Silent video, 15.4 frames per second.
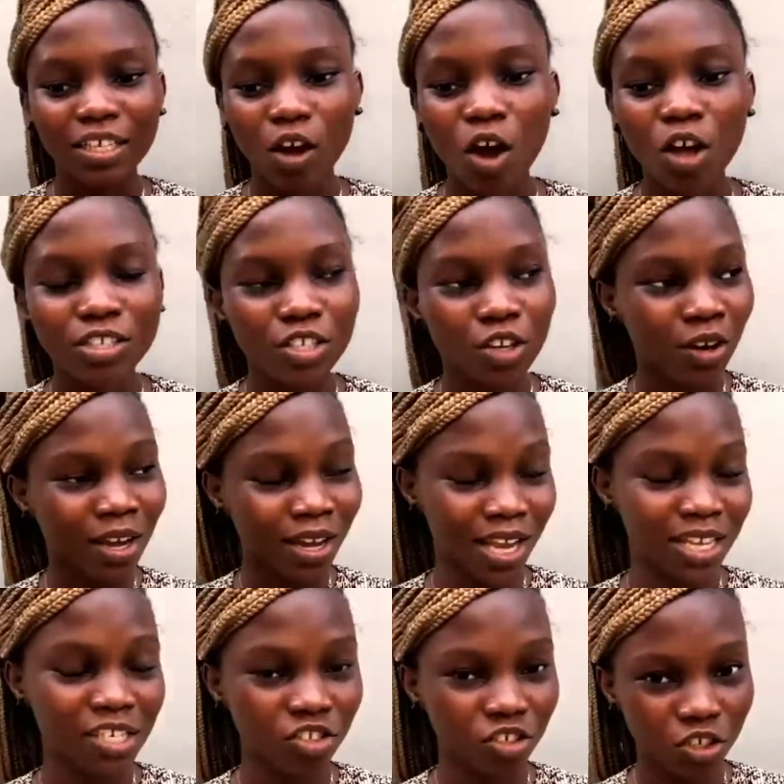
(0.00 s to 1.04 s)
All the
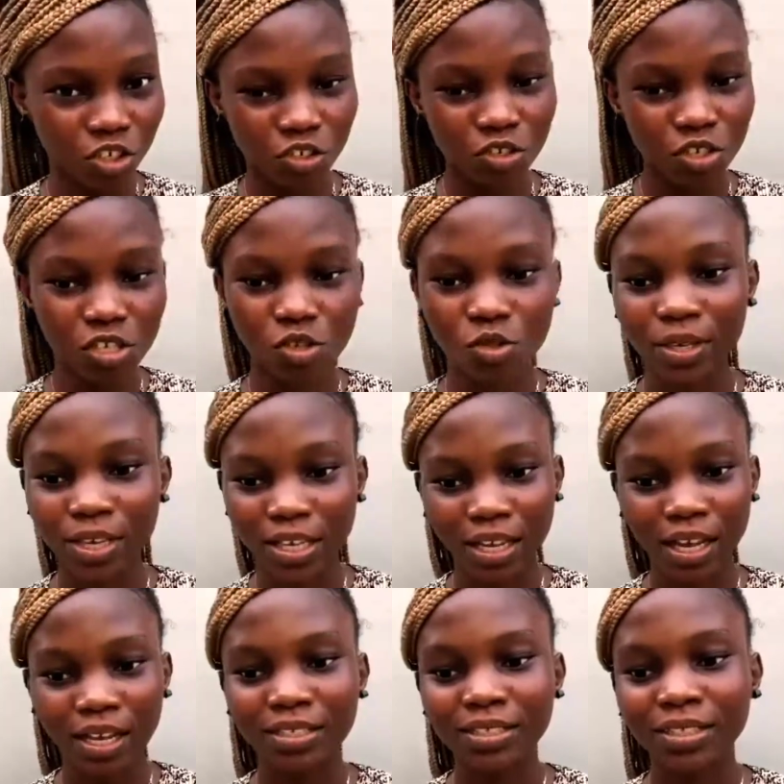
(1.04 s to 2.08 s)
organization units
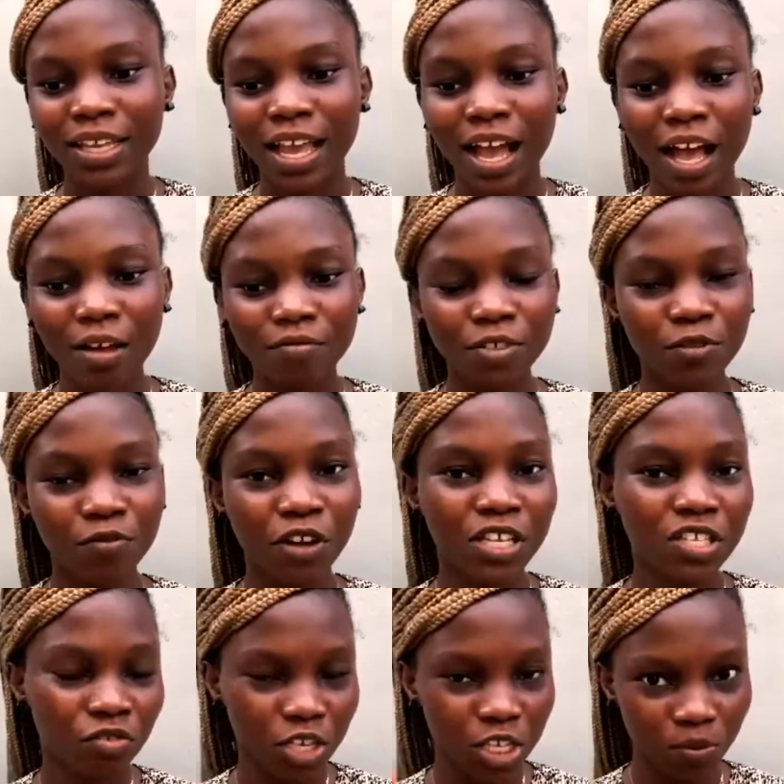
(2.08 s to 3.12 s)
together, they have
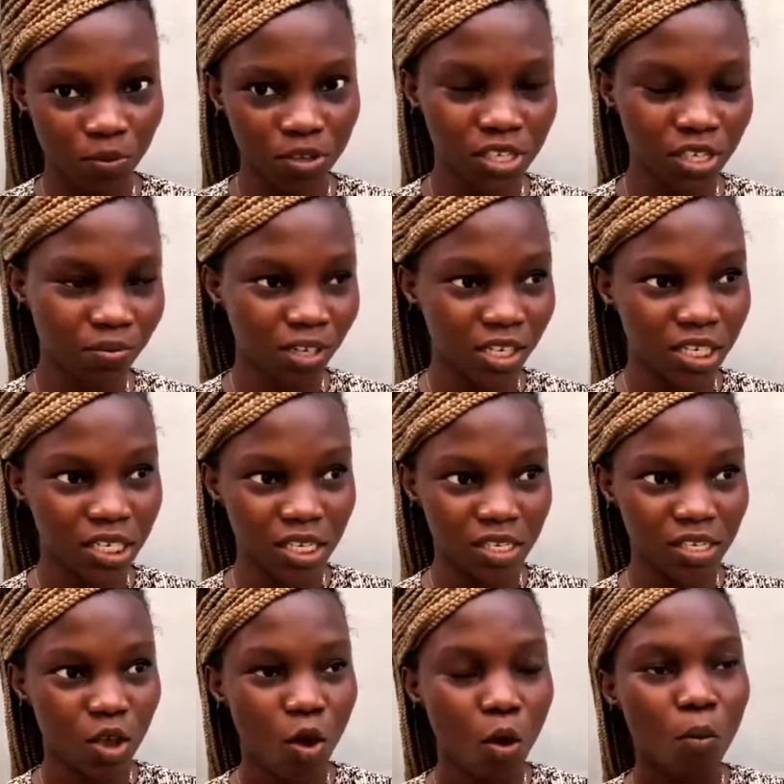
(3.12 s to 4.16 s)
different responsibilities,